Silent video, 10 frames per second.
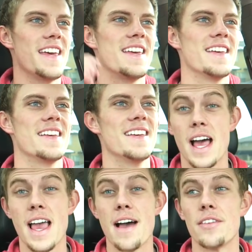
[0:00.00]
hey.
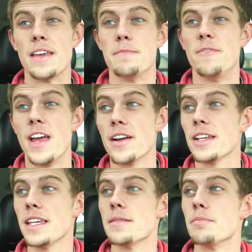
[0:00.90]
I have a
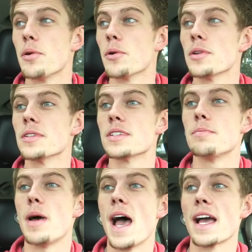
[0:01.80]
very
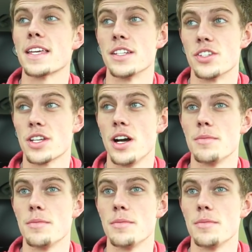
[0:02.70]
important package